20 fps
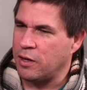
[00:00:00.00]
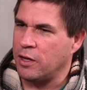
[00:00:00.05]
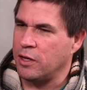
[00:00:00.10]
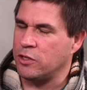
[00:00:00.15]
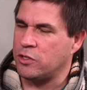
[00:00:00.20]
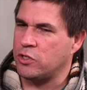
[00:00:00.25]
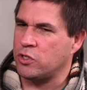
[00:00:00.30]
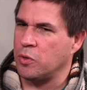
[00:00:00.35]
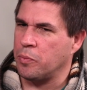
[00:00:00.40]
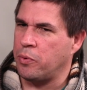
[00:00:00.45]

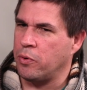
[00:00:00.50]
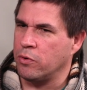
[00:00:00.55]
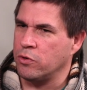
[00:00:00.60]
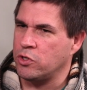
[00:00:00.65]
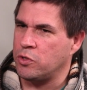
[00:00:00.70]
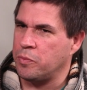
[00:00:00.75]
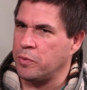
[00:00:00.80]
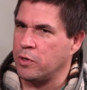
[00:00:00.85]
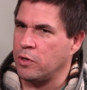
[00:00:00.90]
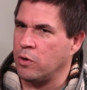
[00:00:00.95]
it's supposed
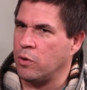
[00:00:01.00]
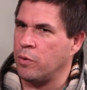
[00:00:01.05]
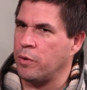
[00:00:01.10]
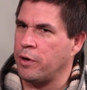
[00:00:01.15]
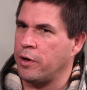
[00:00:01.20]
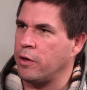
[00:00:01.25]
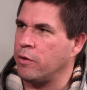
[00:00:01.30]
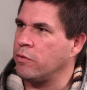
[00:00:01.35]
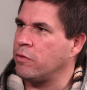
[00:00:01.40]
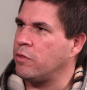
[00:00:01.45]
to be
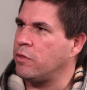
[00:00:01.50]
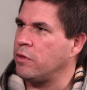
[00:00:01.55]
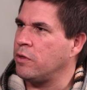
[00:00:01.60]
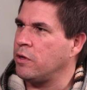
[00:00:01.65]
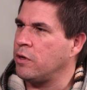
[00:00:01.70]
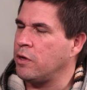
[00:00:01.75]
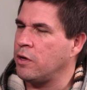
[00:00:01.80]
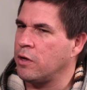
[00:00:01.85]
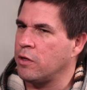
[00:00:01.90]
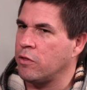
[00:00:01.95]
going out
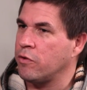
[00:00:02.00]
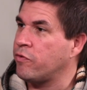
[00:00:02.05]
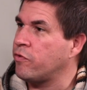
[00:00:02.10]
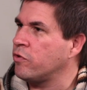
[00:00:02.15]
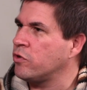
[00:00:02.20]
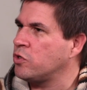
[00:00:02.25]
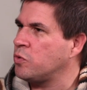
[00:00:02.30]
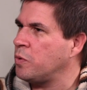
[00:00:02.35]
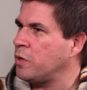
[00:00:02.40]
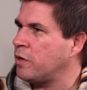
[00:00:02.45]
the
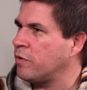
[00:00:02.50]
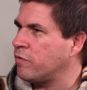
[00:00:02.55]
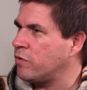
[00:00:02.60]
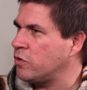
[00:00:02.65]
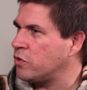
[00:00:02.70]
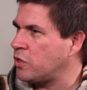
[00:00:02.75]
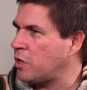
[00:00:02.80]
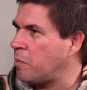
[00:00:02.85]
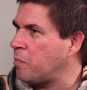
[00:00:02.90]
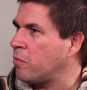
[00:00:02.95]
first week of
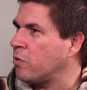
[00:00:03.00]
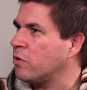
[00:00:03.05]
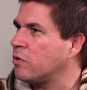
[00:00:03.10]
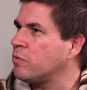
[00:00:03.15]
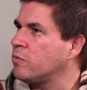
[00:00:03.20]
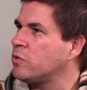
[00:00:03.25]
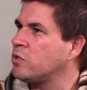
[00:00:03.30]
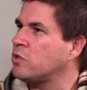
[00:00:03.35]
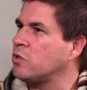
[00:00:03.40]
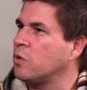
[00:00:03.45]
December.
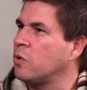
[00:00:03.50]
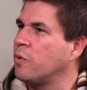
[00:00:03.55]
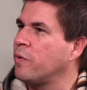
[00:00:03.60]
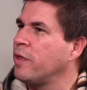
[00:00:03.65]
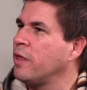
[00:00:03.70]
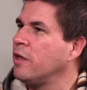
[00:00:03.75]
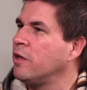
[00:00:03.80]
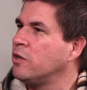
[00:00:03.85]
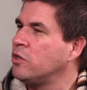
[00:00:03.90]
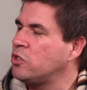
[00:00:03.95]
So
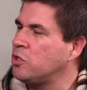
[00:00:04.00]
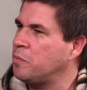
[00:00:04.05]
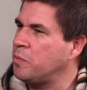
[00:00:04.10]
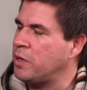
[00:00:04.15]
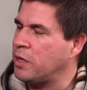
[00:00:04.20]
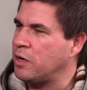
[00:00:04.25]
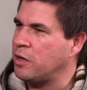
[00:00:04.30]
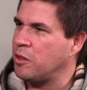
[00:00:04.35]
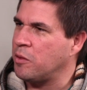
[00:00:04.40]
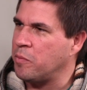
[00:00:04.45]
should be
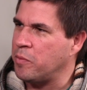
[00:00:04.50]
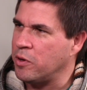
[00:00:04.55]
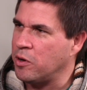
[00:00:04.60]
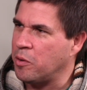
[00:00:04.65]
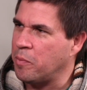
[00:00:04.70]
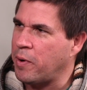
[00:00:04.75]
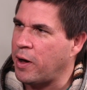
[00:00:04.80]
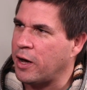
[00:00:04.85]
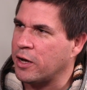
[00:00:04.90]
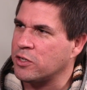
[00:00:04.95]
hitting the
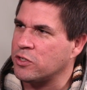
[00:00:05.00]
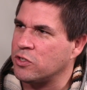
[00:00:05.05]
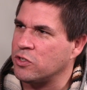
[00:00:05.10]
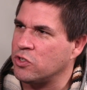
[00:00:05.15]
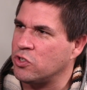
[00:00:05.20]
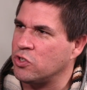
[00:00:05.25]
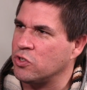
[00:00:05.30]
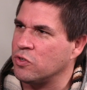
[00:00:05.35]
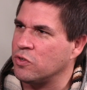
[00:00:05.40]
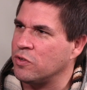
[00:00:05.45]

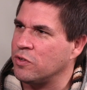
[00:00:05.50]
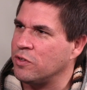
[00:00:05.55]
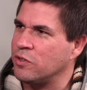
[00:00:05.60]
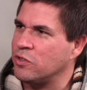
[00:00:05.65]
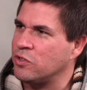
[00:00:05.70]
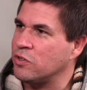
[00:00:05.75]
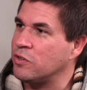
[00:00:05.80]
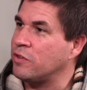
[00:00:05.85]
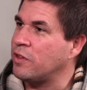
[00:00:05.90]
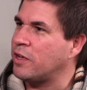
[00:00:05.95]
mailboxes
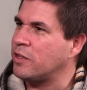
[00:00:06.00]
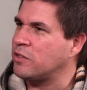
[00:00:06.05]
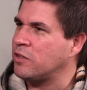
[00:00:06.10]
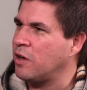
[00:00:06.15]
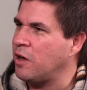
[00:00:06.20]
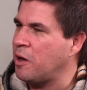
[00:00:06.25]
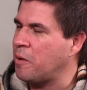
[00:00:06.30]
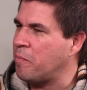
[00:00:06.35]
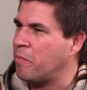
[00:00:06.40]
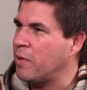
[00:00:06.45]
during that
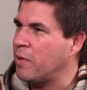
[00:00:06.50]
time.